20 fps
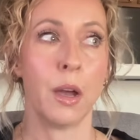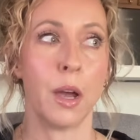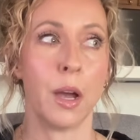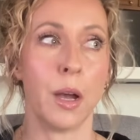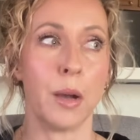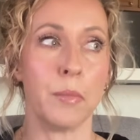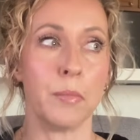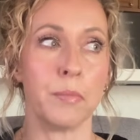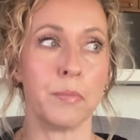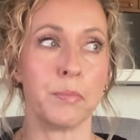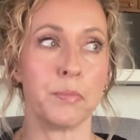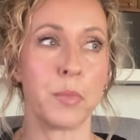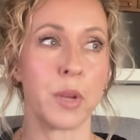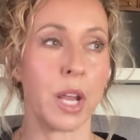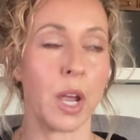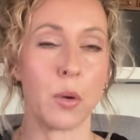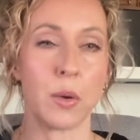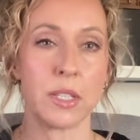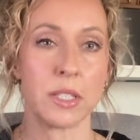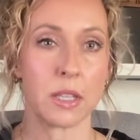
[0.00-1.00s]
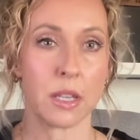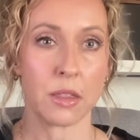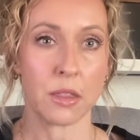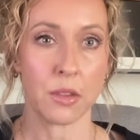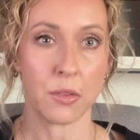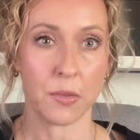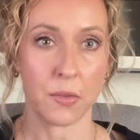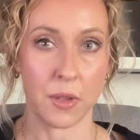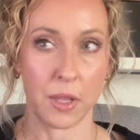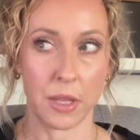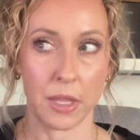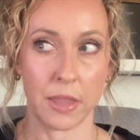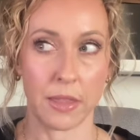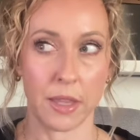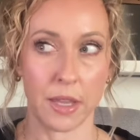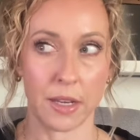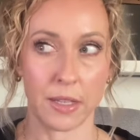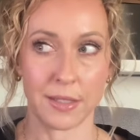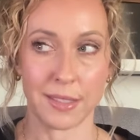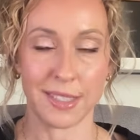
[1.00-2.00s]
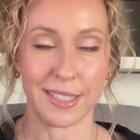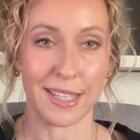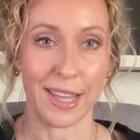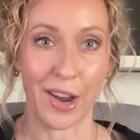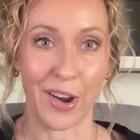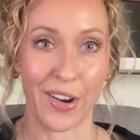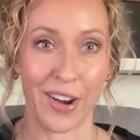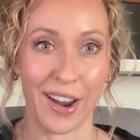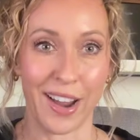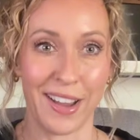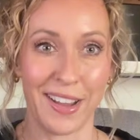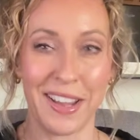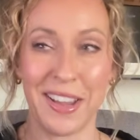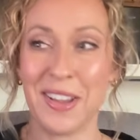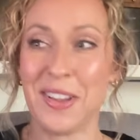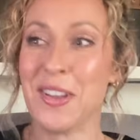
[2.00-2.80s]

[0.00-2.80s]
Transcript: But I always get the feeling that it's Sierra.